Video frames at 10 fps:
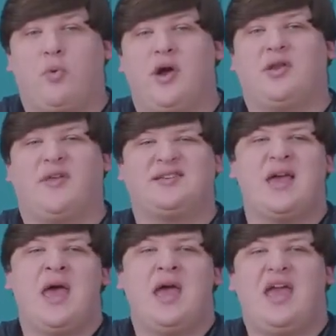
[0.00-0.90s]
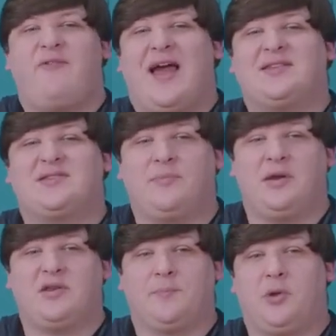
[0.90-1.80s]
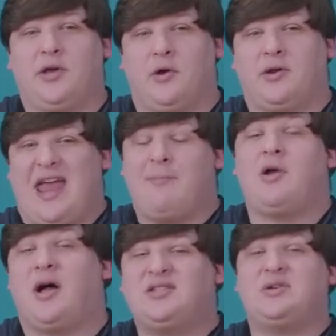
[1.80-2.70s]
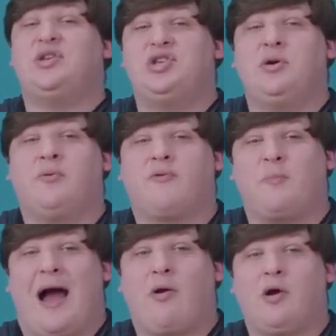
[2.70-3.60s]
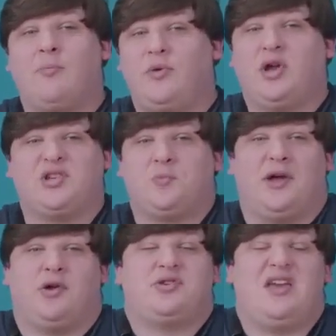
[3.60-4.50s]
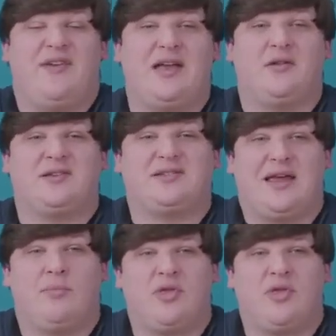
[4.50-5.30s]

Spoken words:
point to this. If you had something to plug your game console into for power, you could just plug your TV into the same